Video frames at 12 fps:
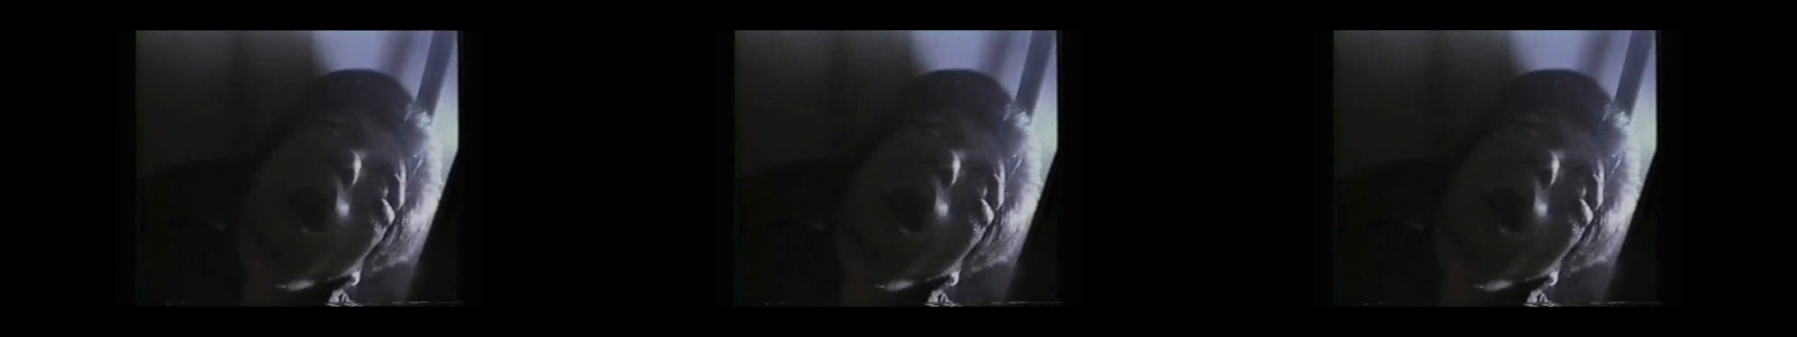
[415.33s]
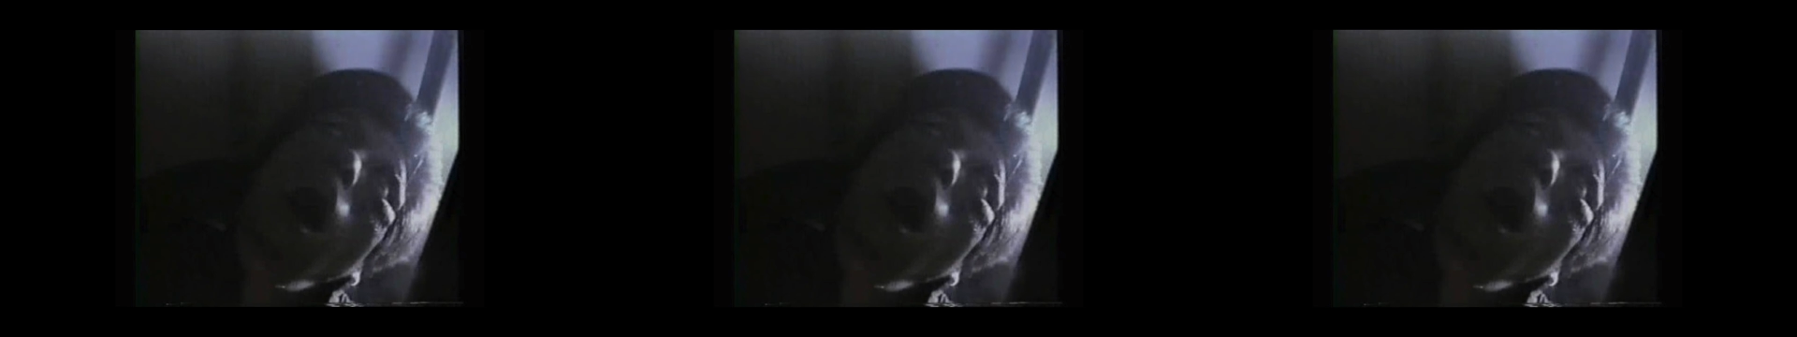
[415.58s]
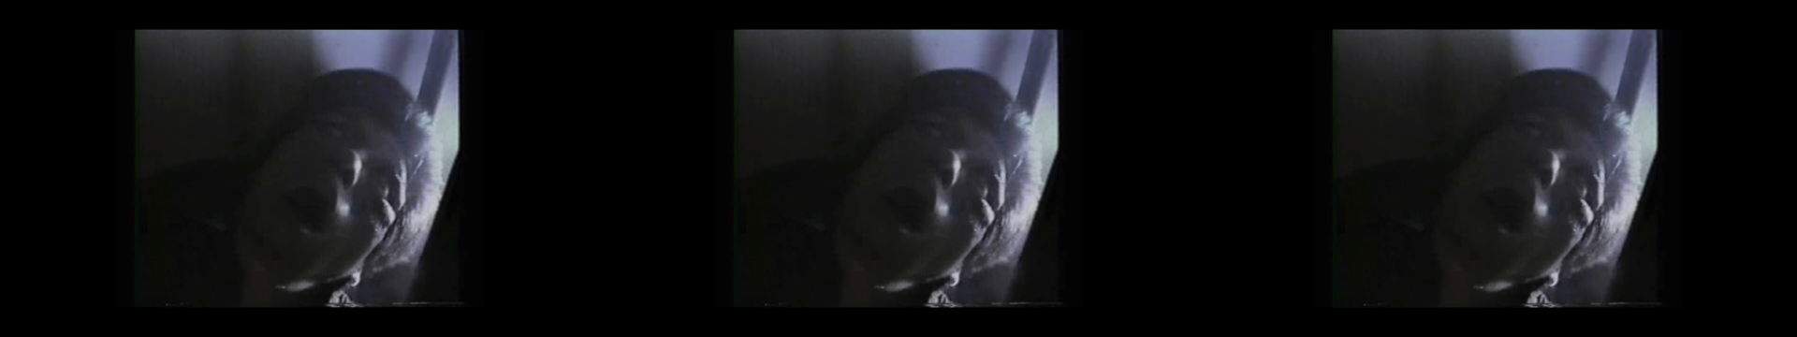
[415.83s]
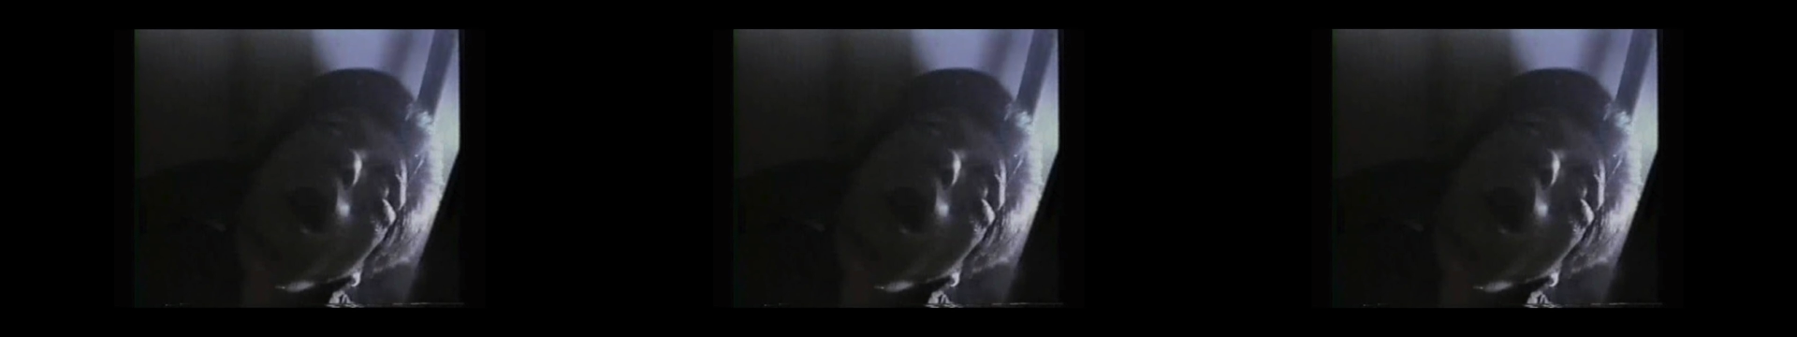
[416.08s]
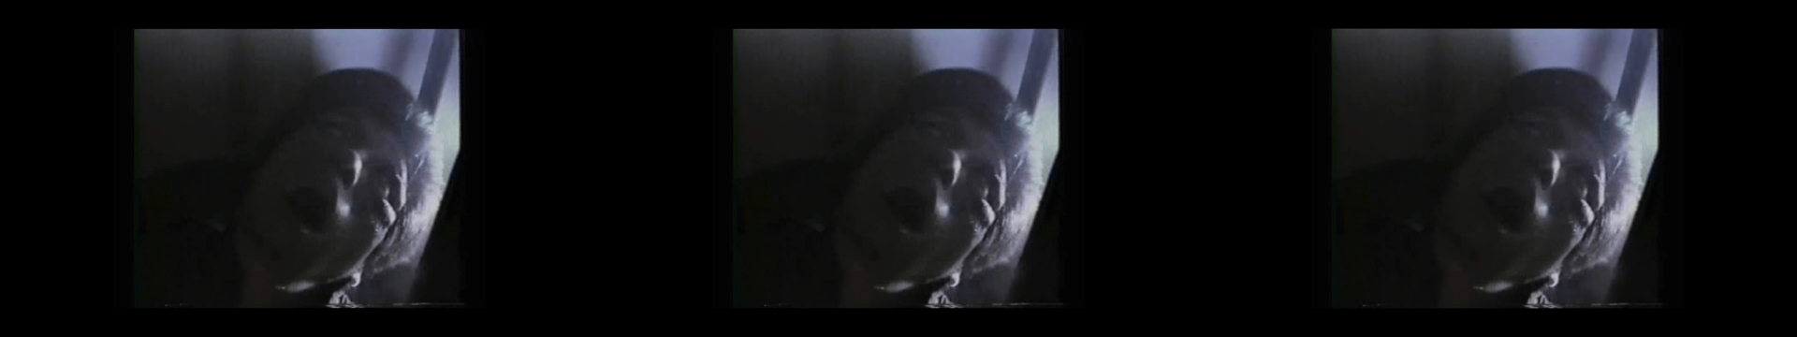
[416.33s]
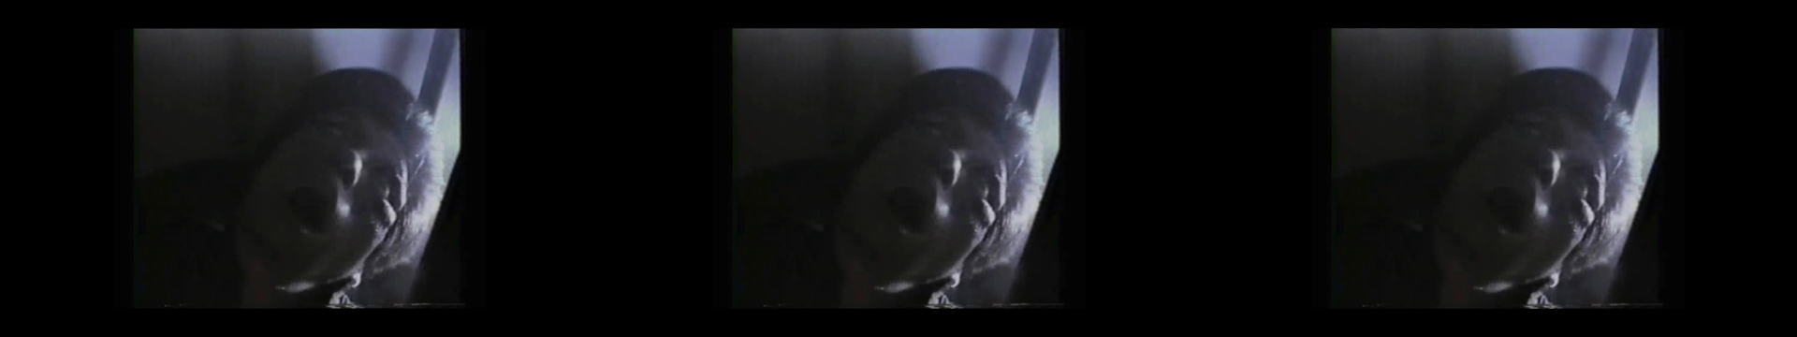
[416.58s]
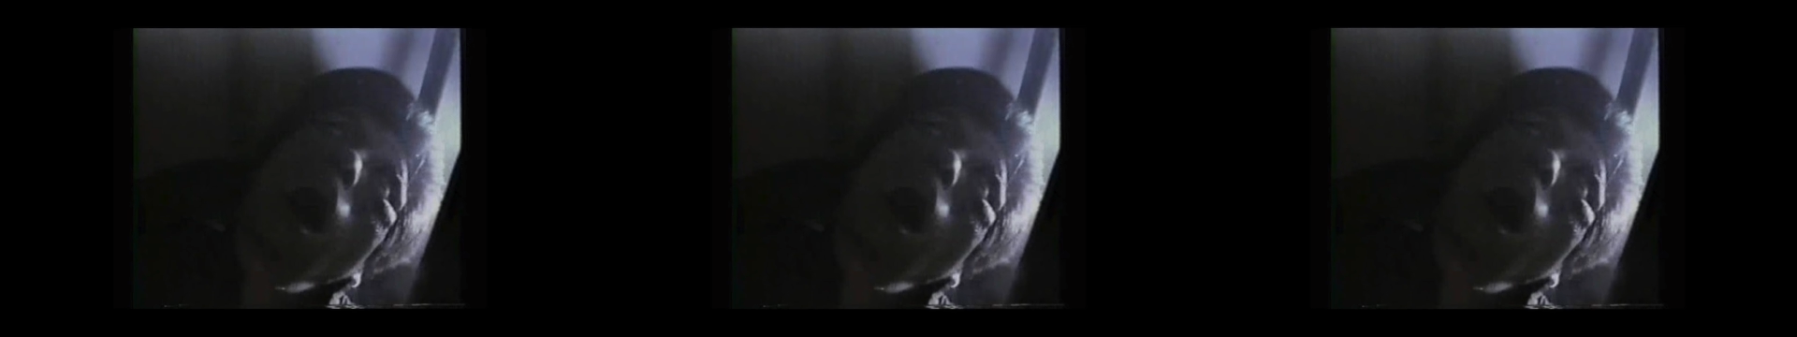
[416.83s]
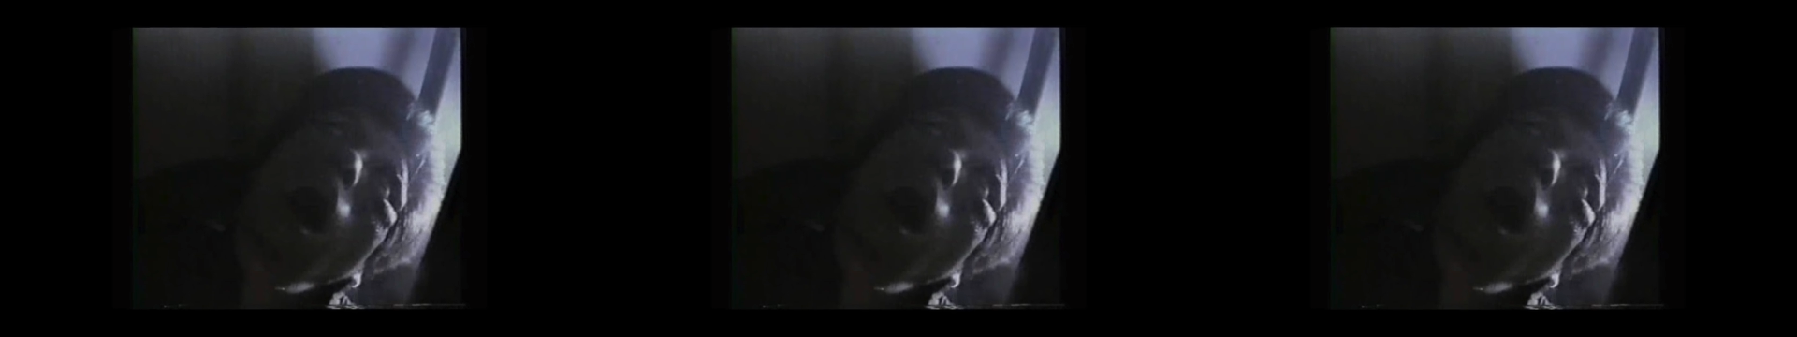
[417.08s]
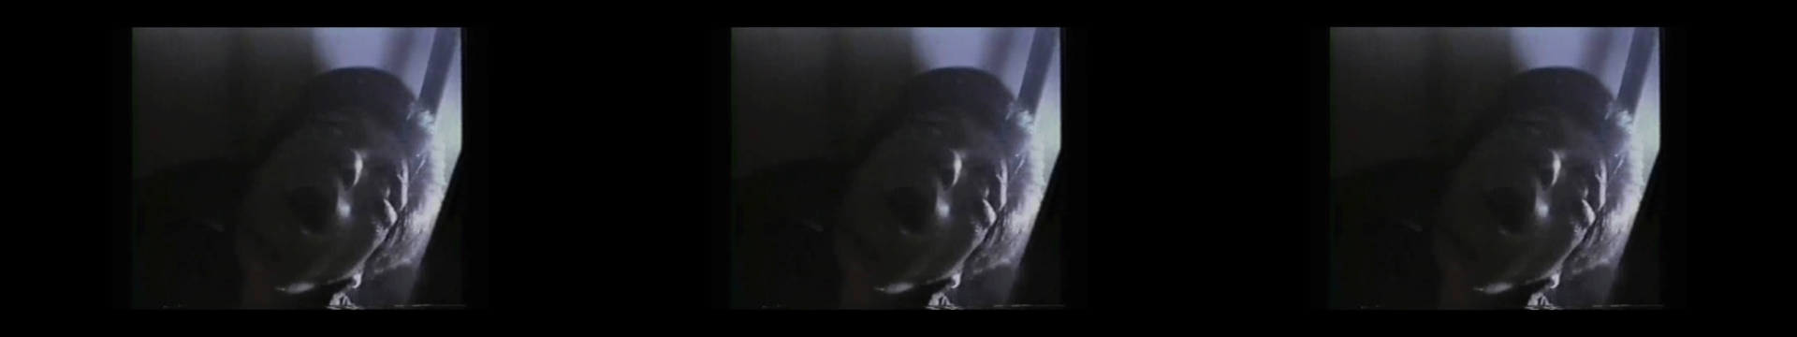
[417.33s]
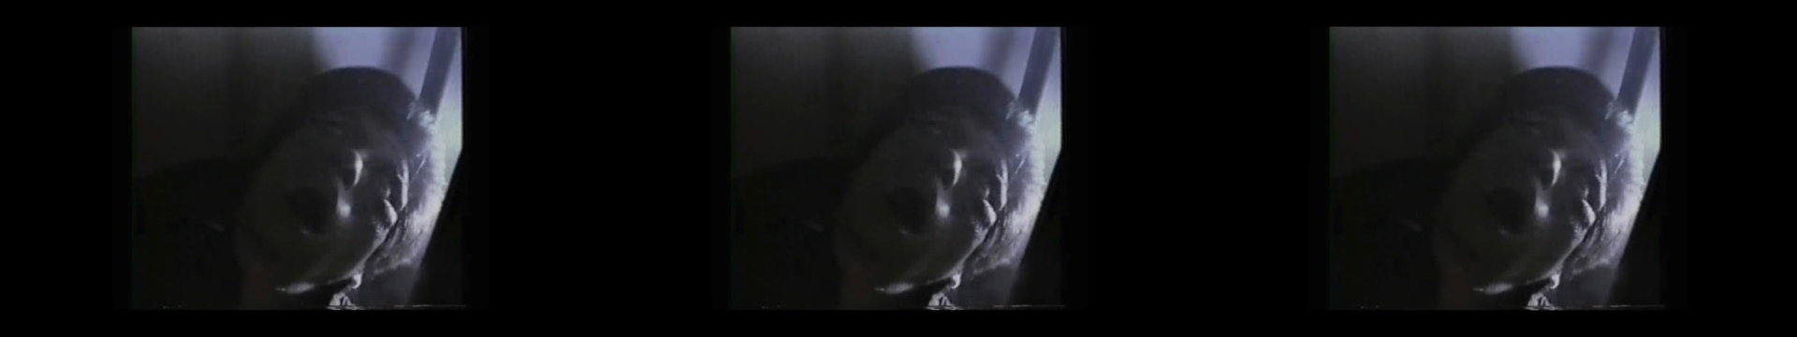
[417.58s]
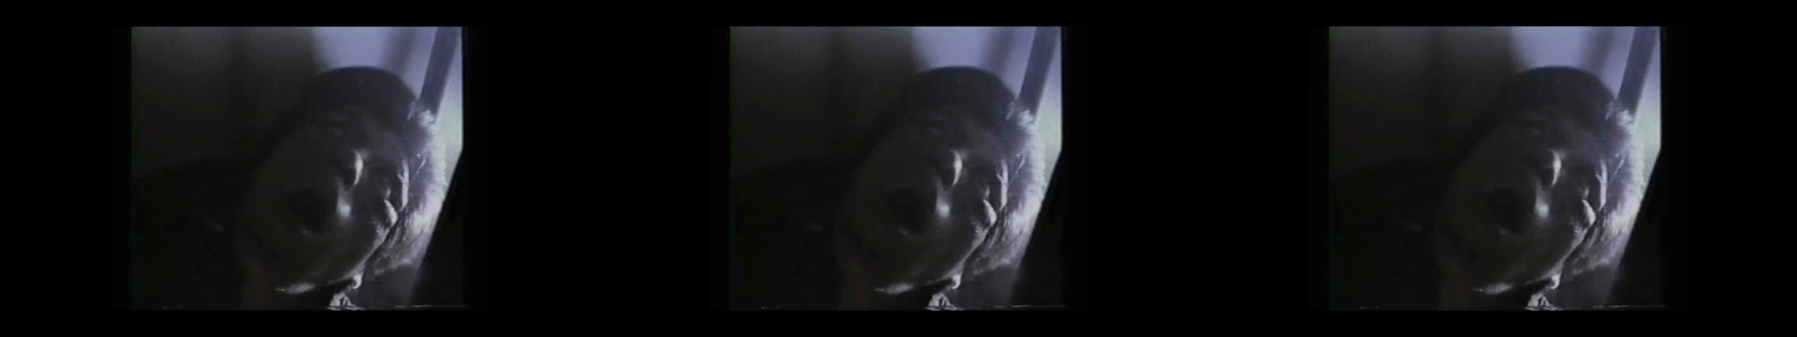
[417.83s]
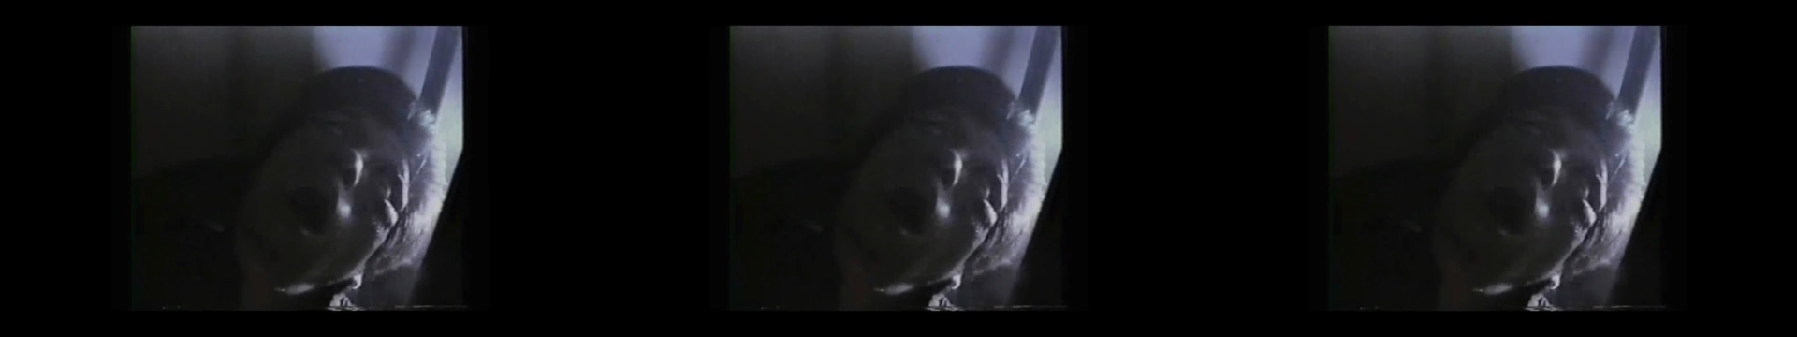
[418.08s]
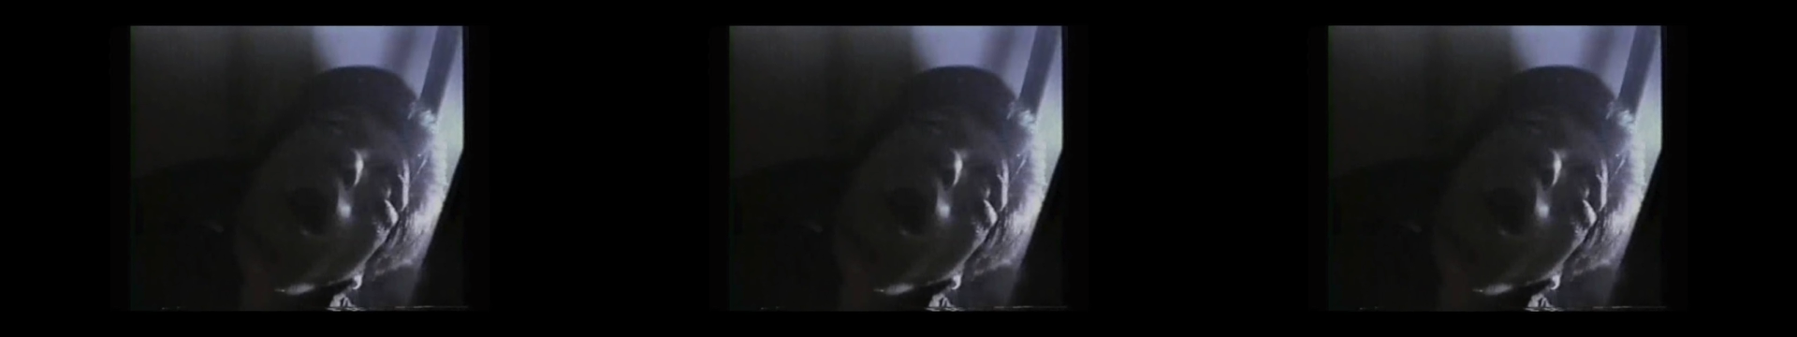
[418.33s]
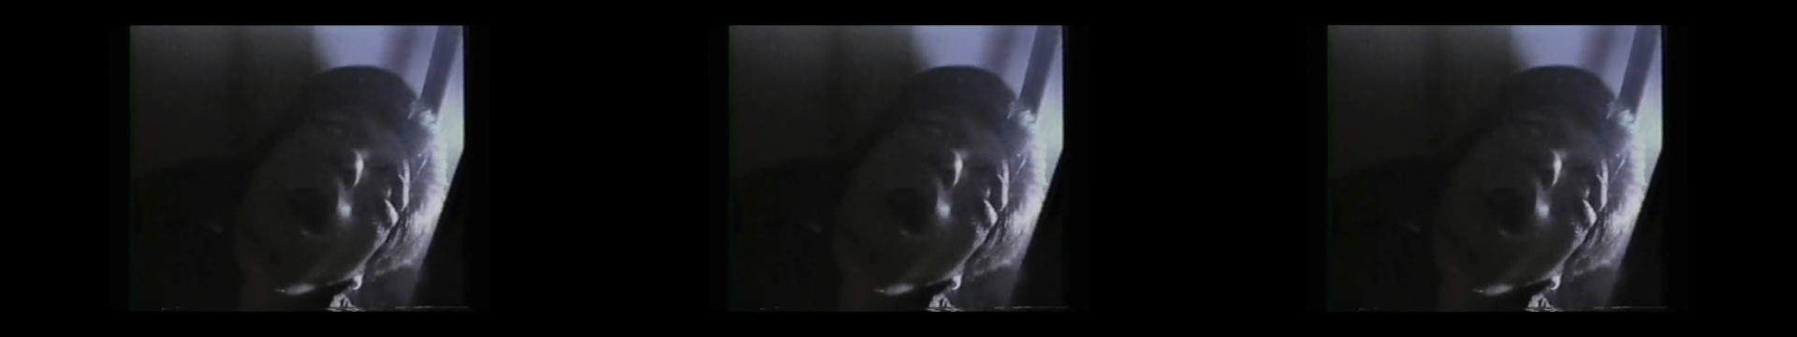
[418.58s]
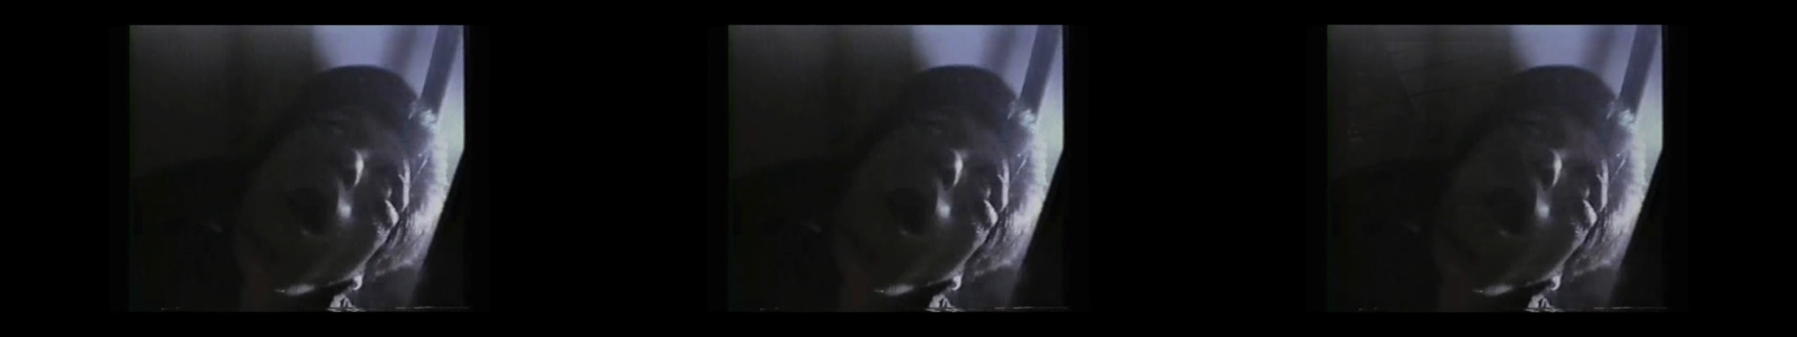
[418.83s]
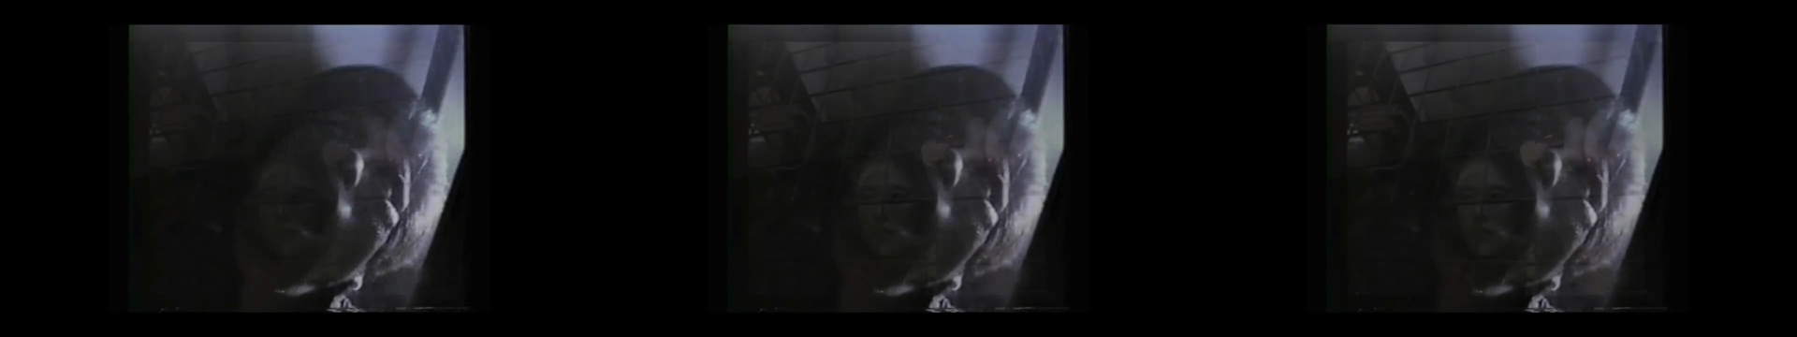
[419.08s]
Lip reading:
No face is visible, so there are no lips to read.